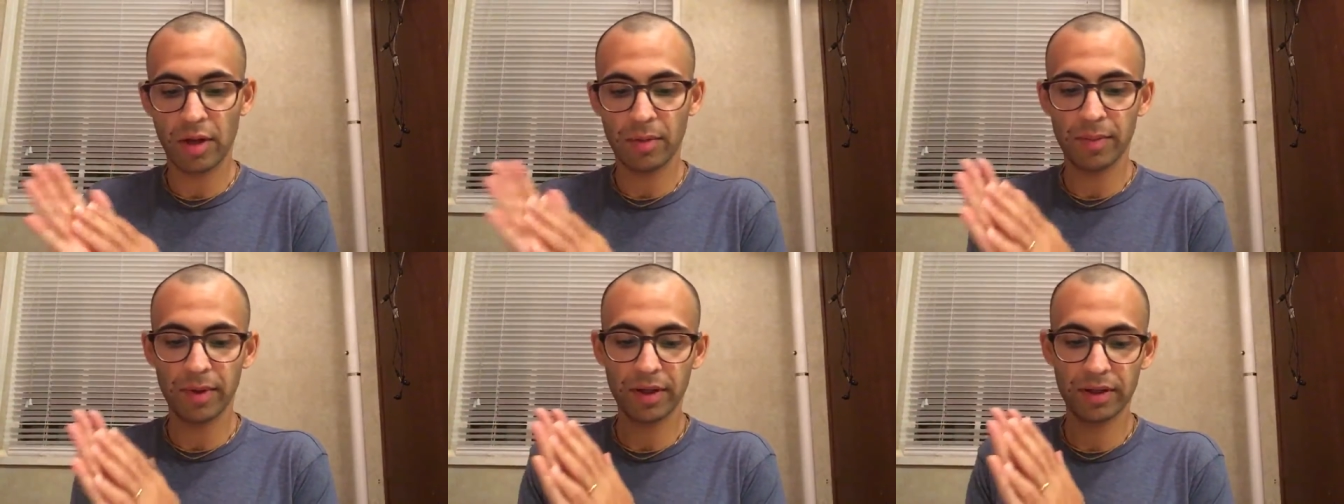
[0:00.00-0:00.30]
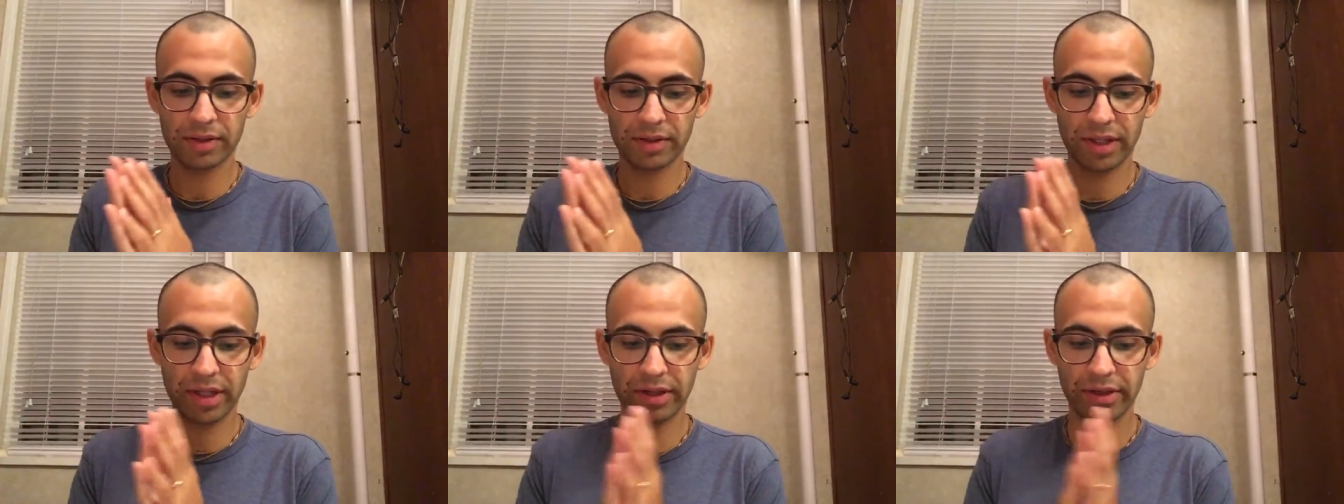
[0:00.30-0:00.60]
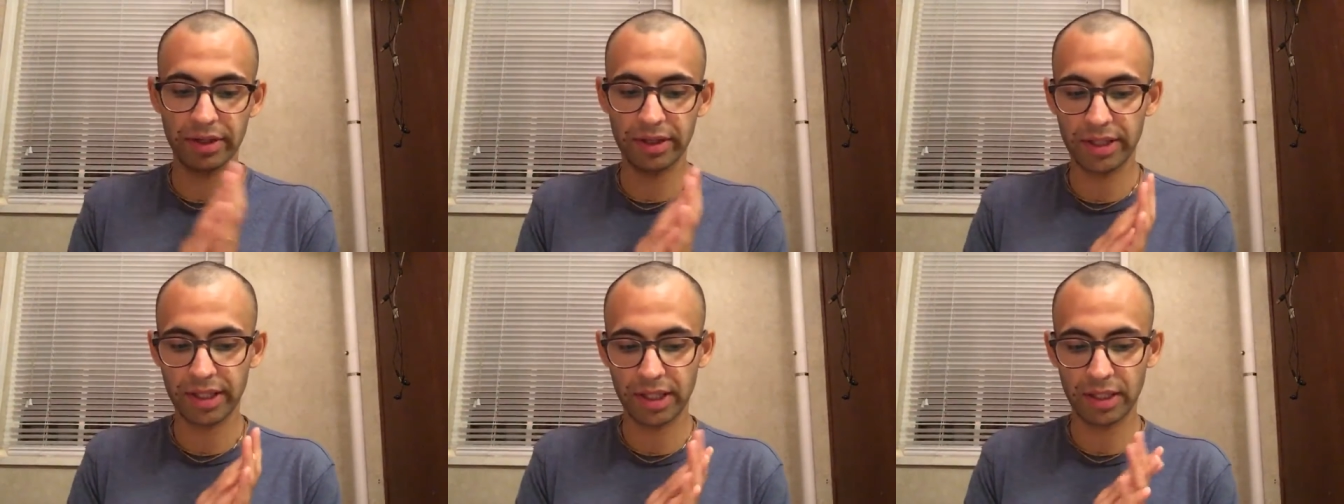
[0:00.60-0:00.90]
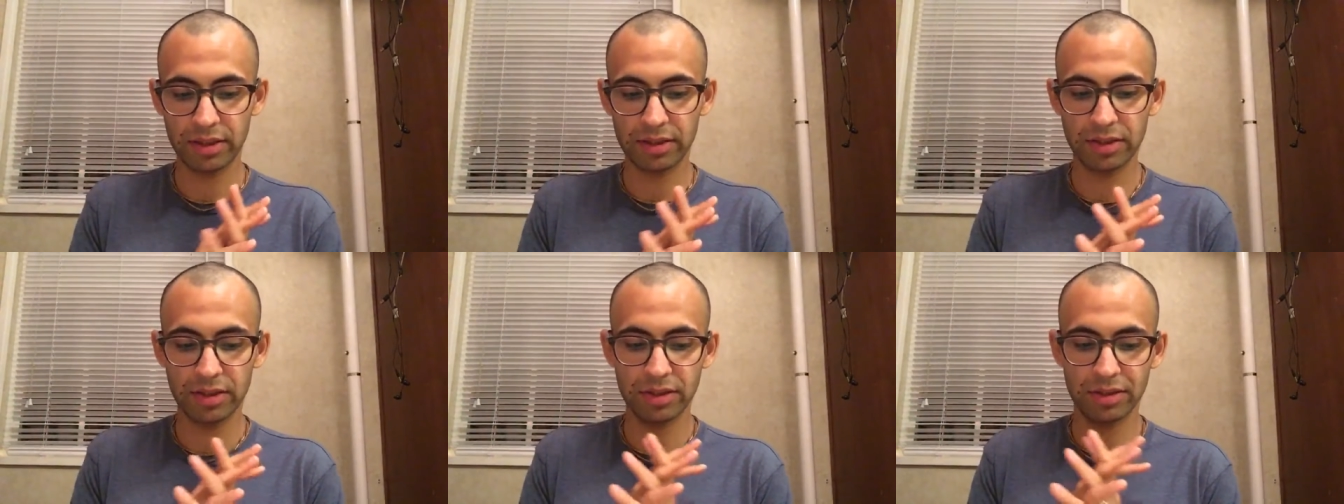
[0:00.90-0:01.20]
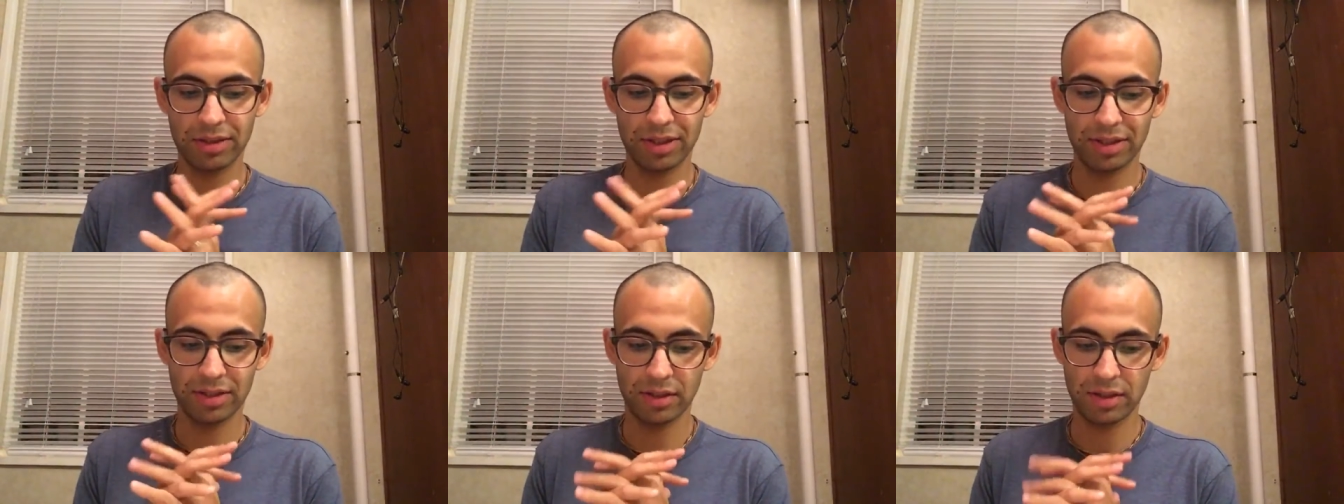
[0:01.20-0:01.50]
because their
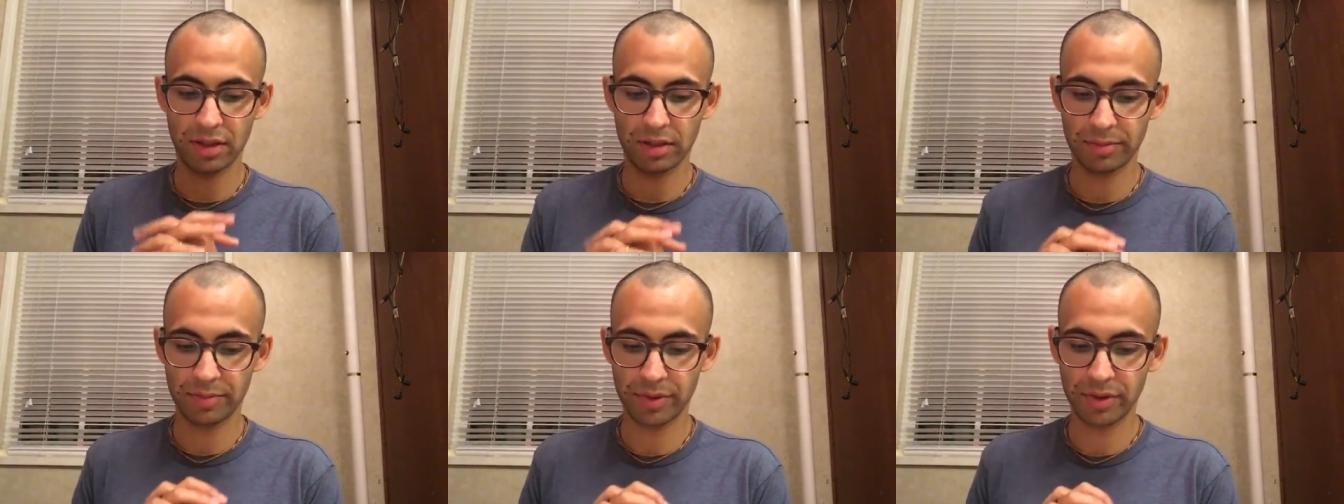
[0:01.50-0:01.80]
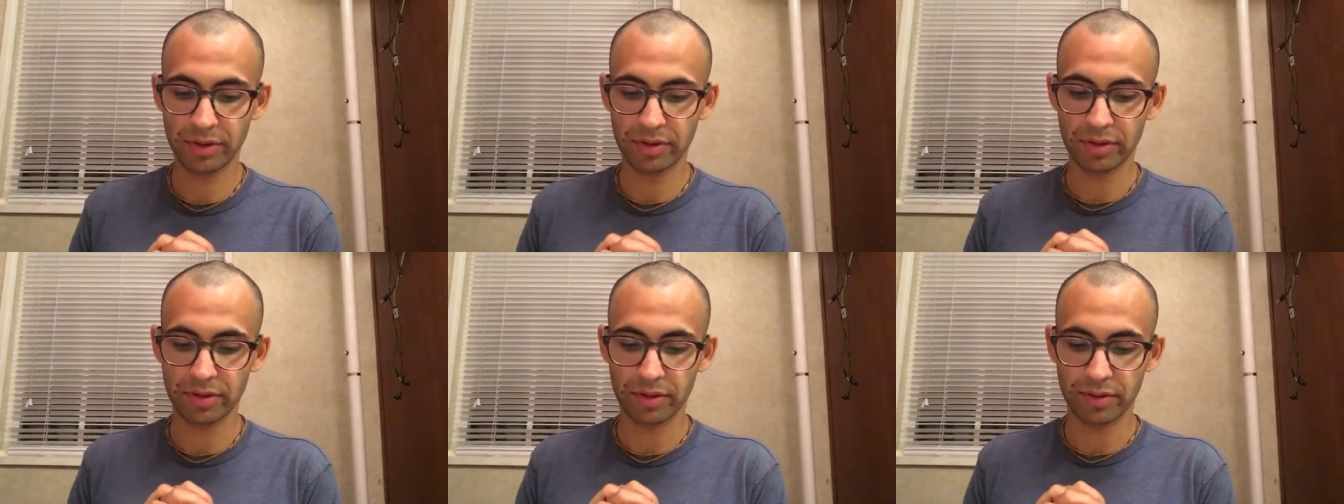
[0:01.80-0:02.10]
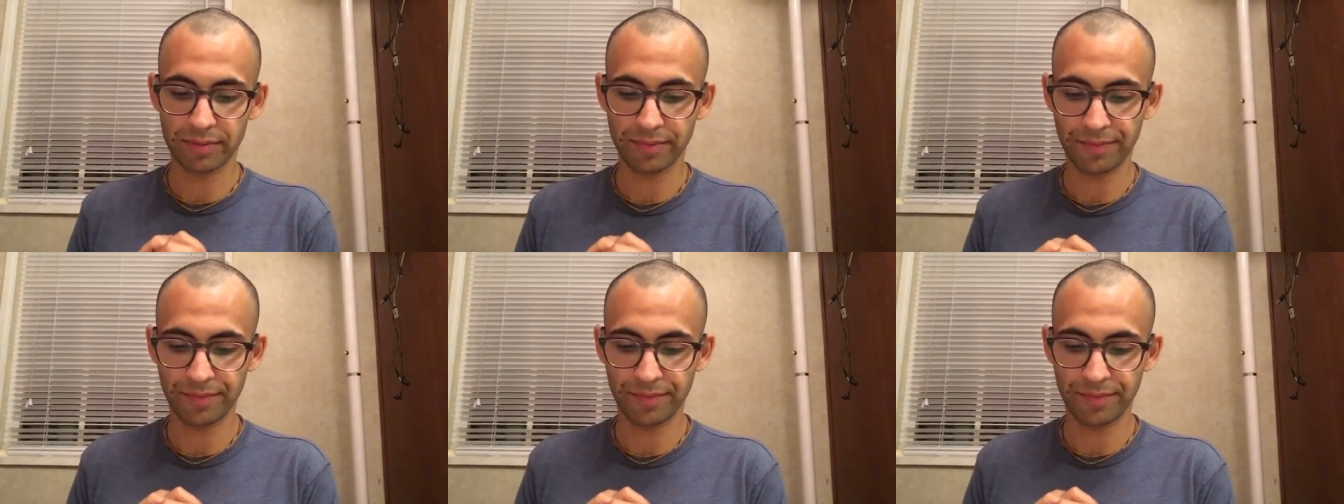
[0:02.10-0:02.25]
intelligence is not pure.